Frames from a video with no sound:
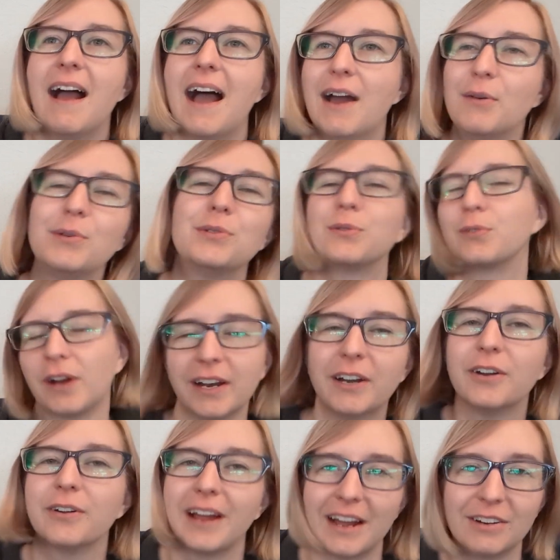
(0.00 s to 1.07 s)
I was
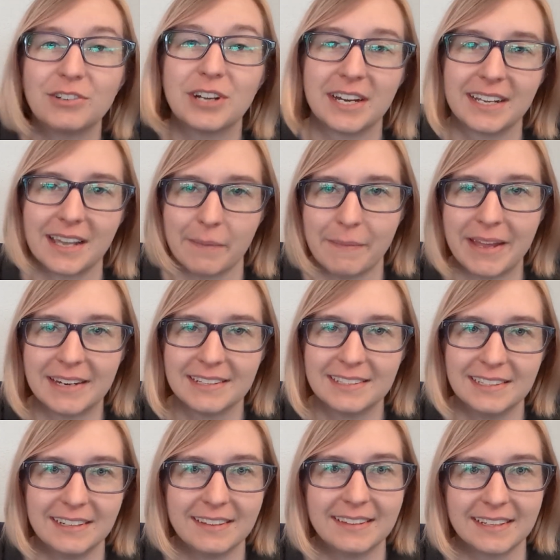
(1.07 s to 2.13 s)
running around trying to get
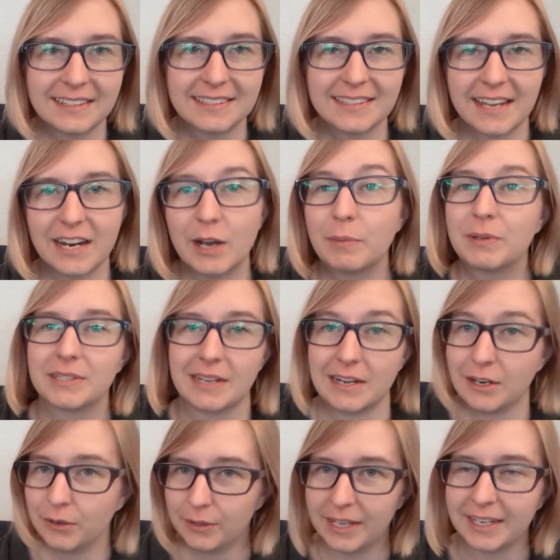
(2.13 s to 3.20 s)
medicine and things set up because I
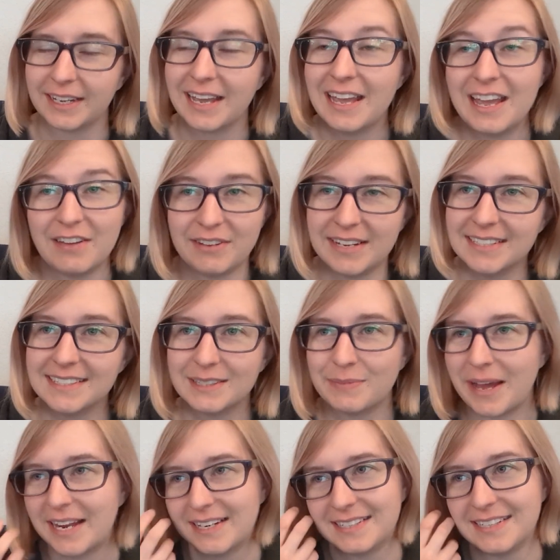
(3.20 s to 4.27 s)
knew like if he's as
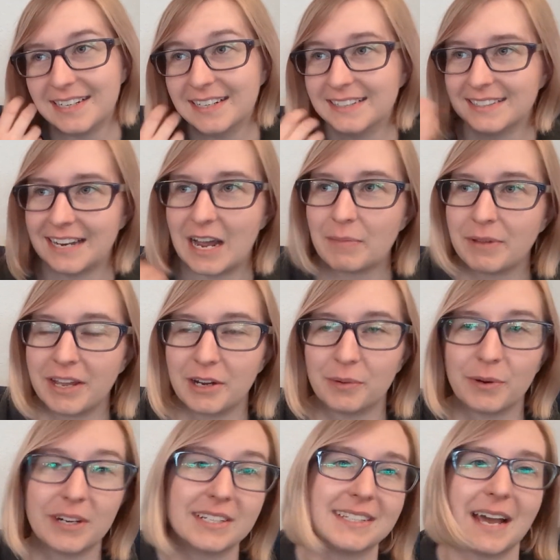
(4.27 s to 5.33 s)
bad as he is and I'm getting
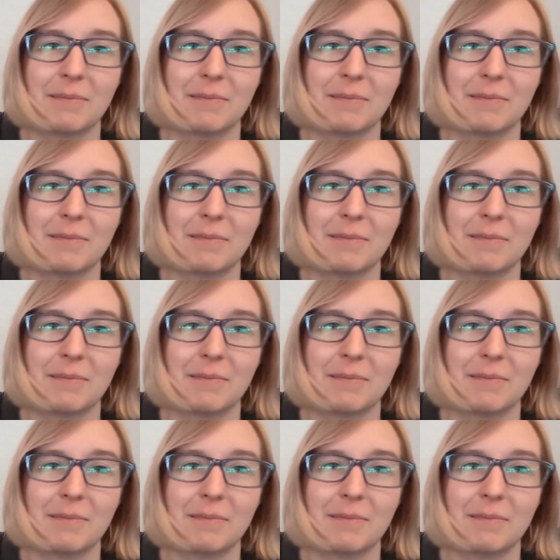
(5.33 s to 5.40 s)
worse,